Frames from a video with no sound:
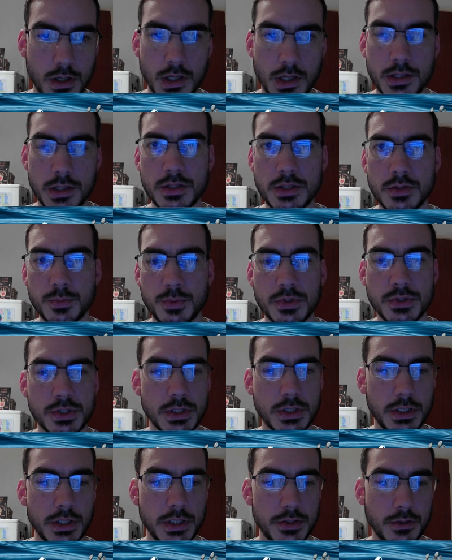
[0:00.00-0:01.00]
This person
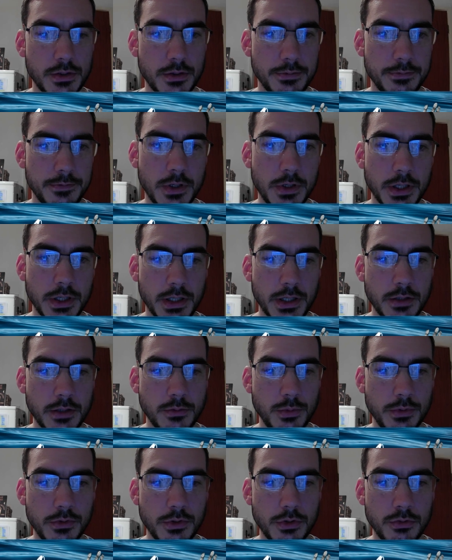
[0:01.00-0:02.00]
is a fire hand.
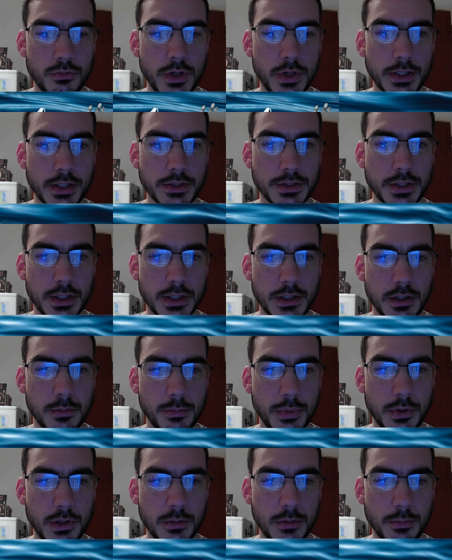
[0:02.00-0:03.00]
We've got a rectangular
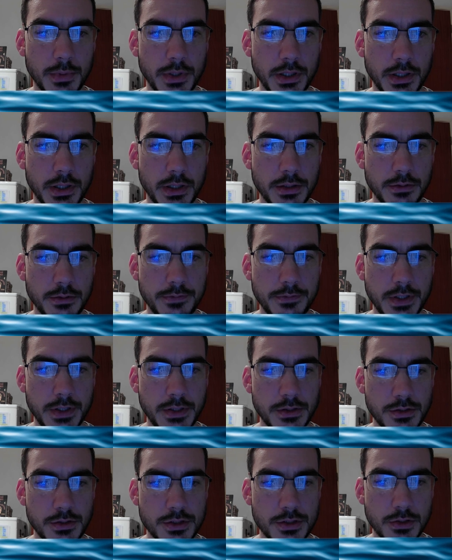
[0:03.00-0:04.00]
palm, and the fingers
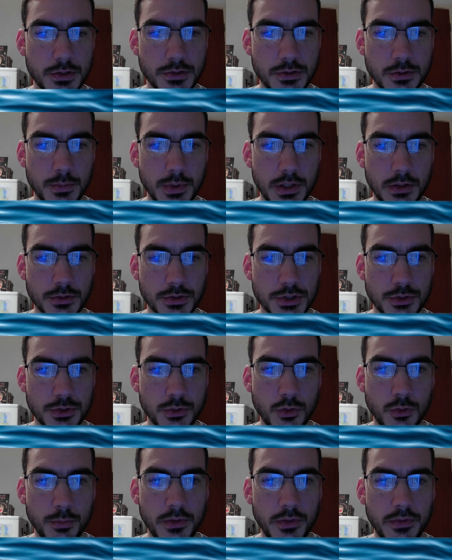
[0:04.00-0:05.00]
are just about short,
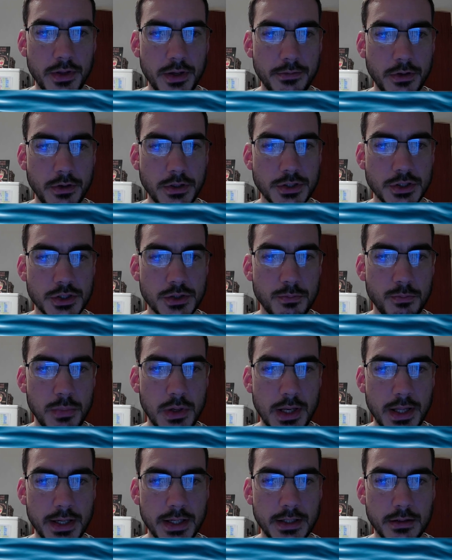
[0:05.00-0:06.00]
but they're very
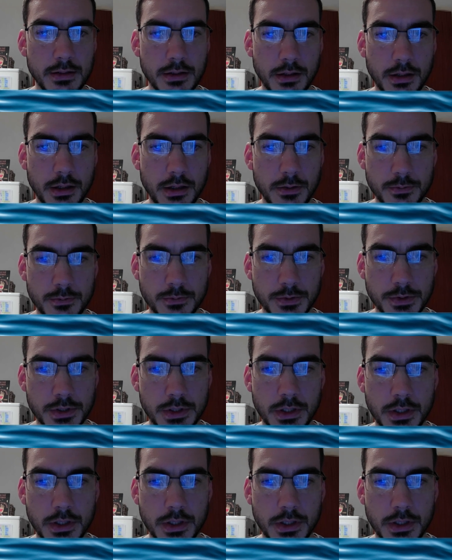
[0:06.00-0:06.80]
splayed out,